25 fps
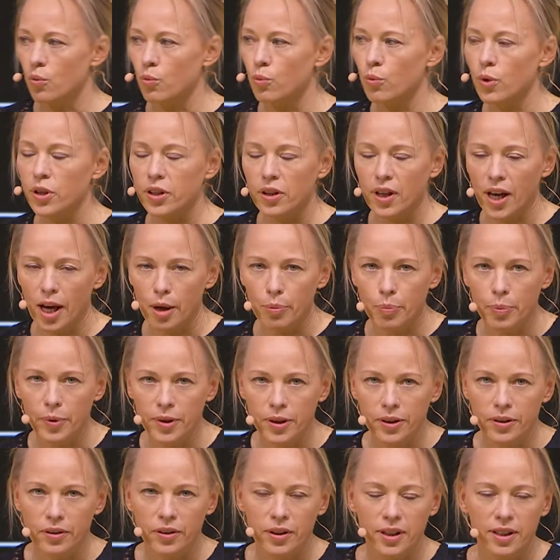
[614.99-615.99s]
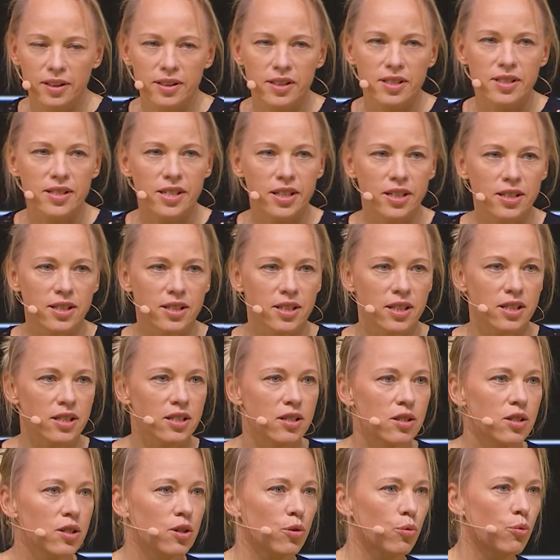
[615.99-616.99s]
What happened in the
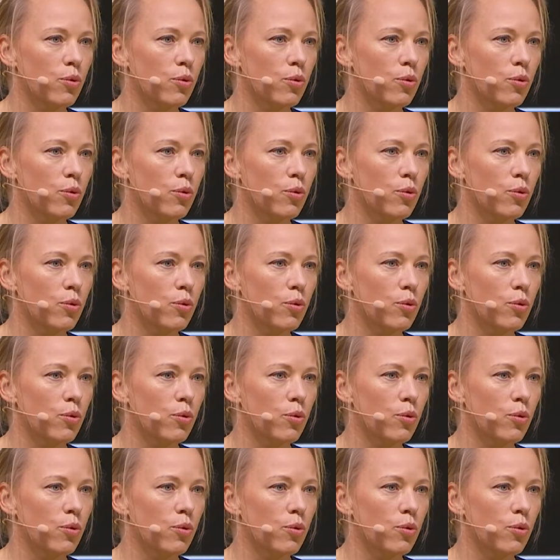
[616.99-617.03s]
60s